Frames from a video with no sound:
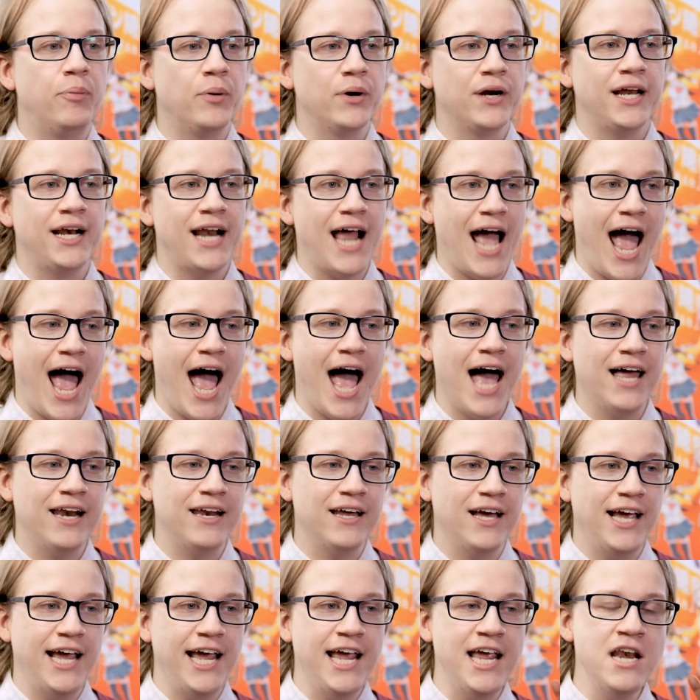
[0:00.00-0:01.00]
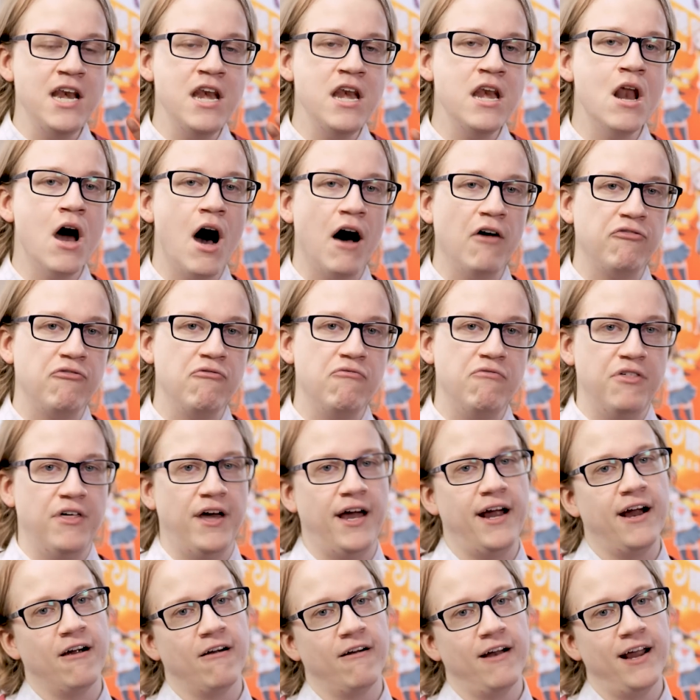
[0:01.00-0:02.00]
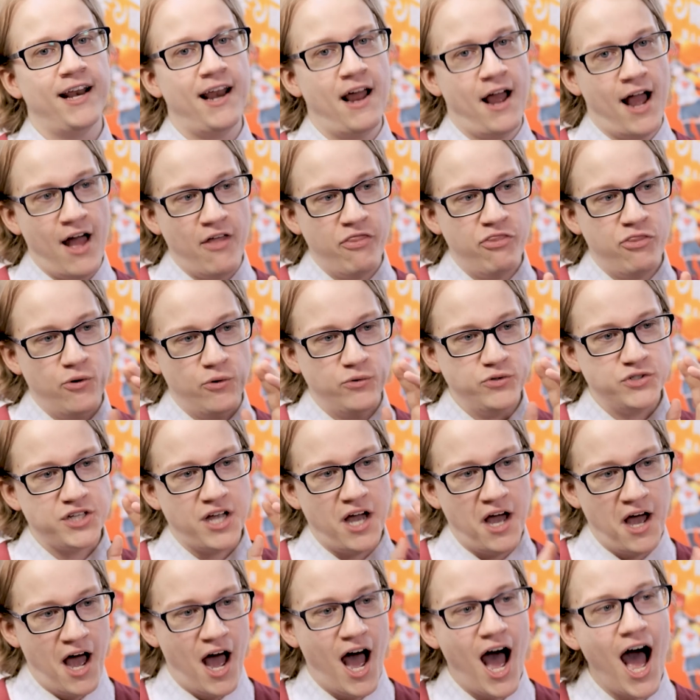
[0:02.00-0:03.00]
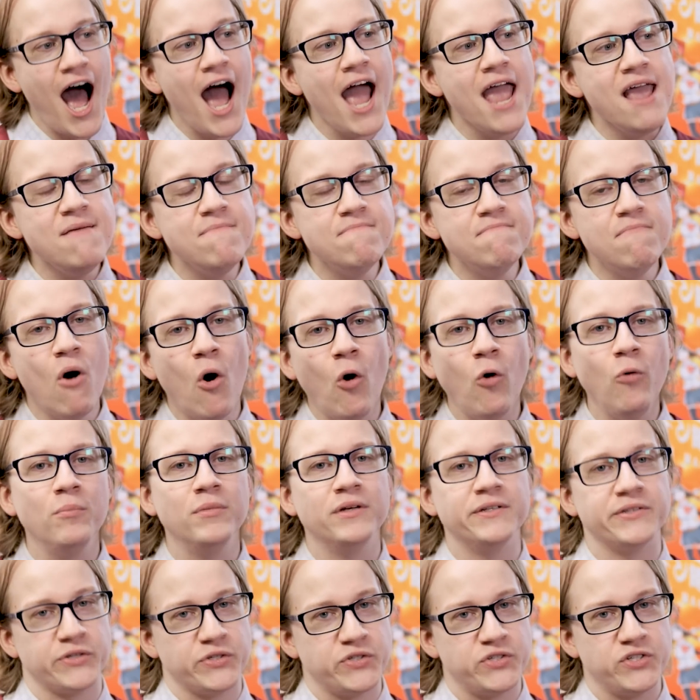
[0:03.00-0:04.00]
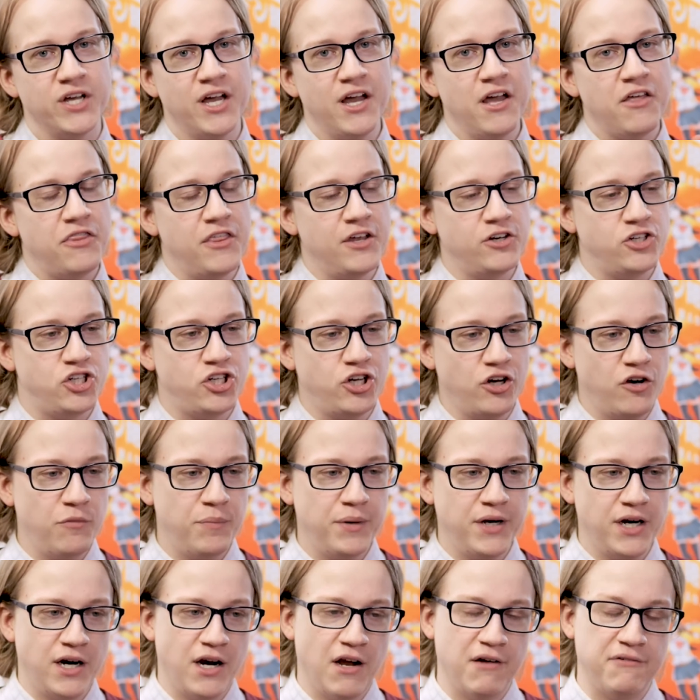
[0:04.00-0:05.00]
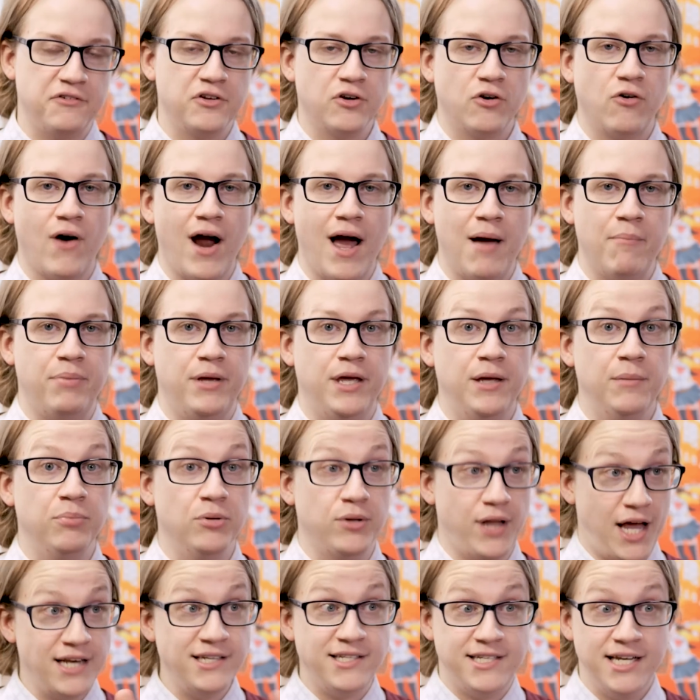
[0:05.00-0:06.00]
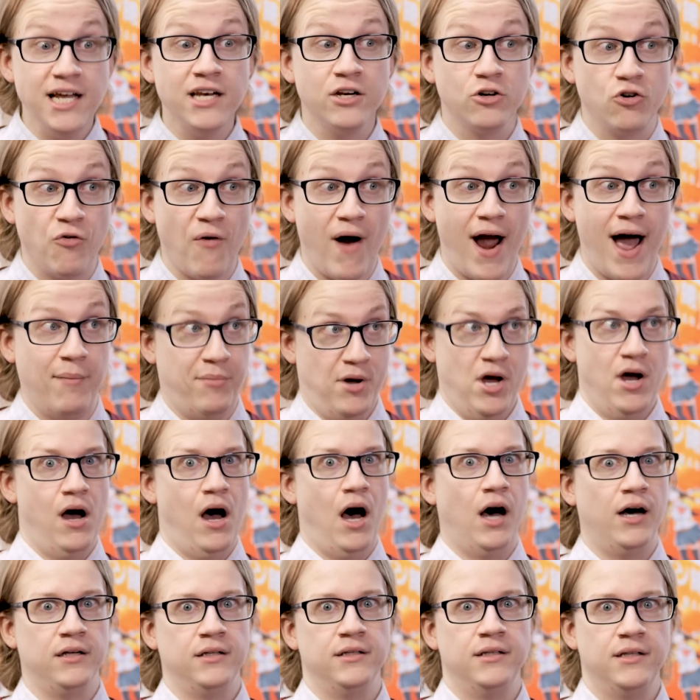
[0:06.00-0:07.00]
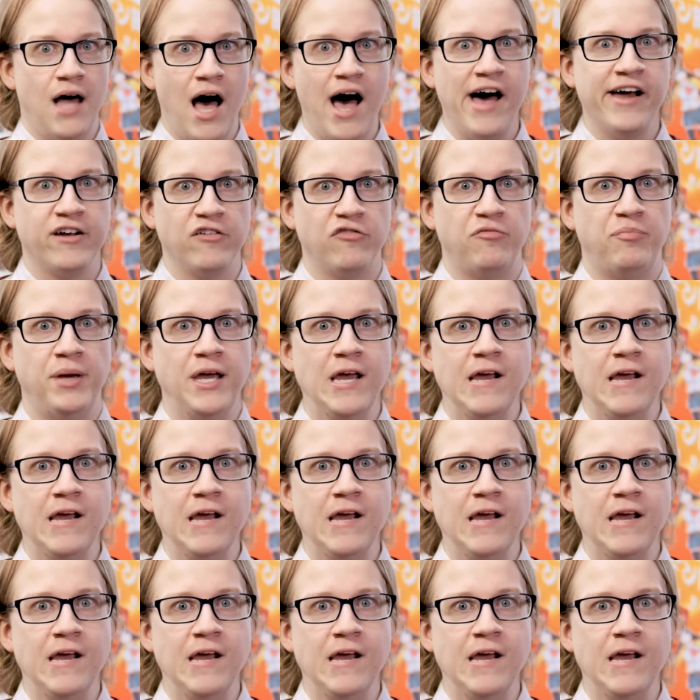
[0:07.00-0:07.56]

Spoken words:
but it had enough there. It had those high moments that should have been enough to grab people, and did grab a lot of